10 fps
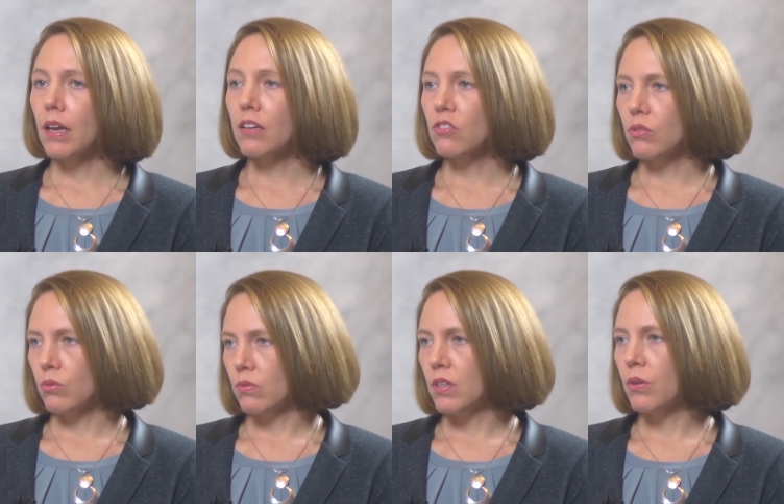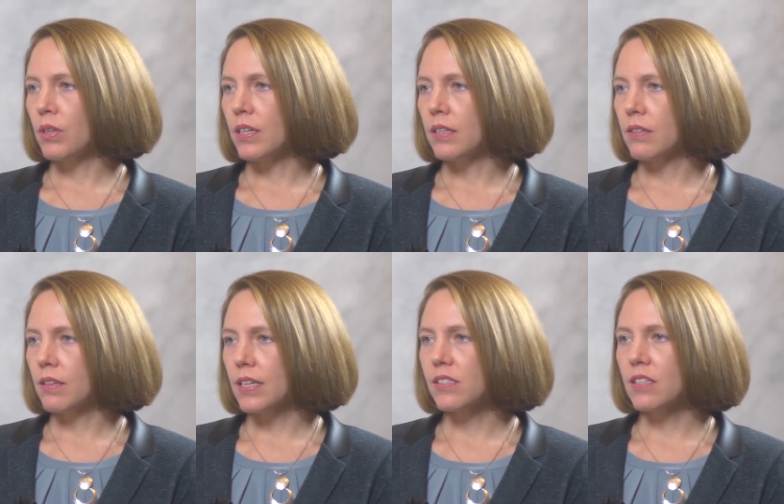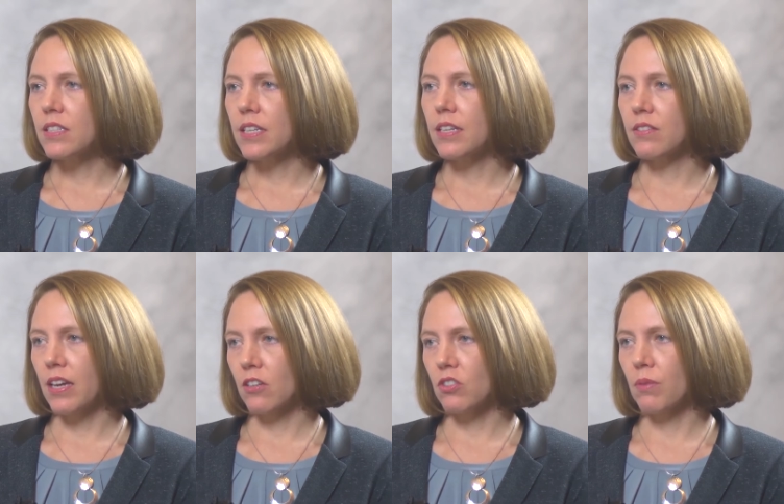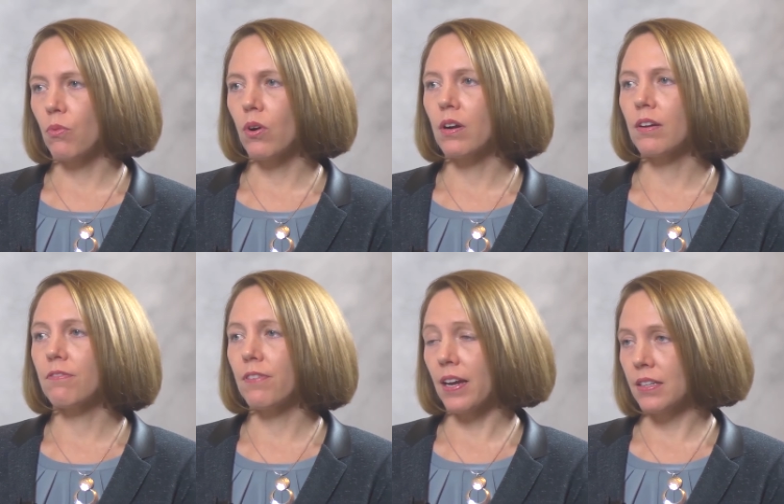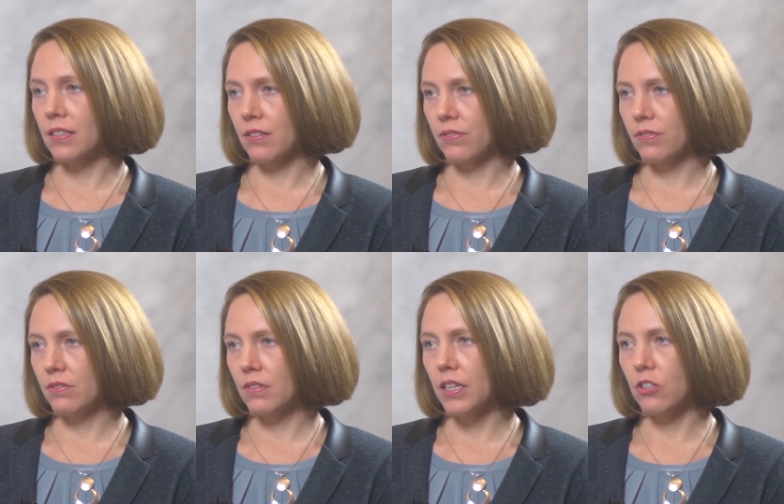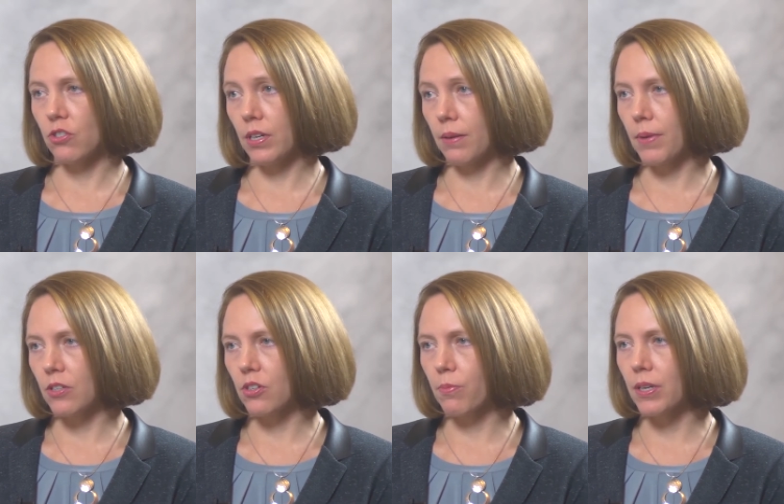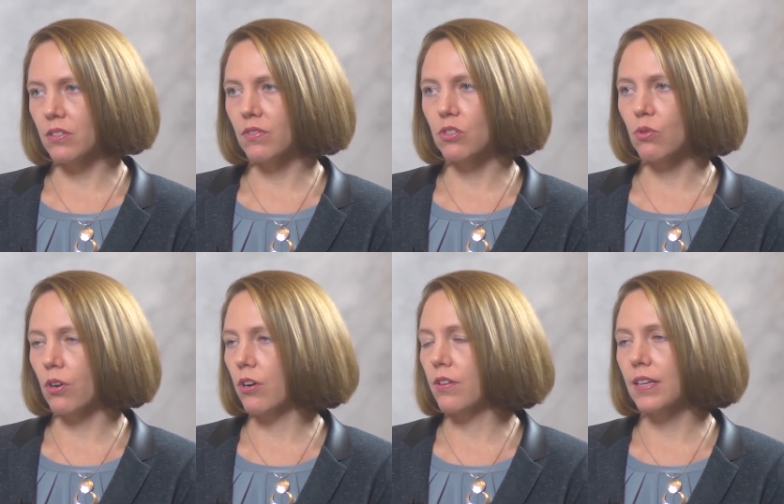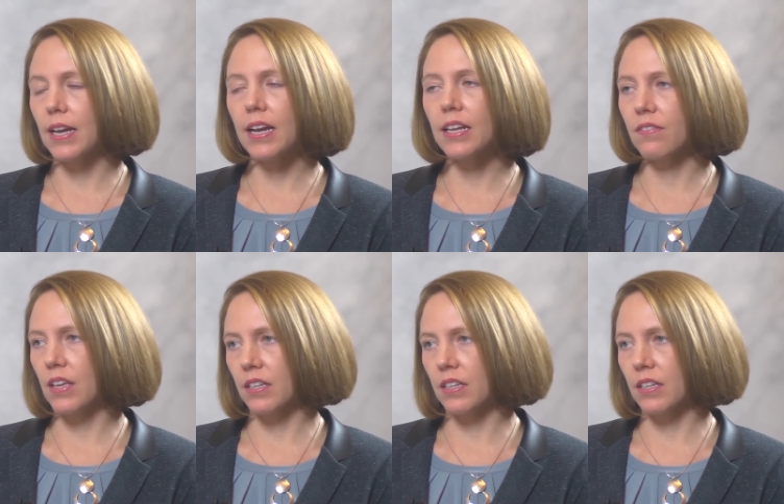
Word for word: As you noted, ECT is actually more effective in treating major depressive disorder than any of the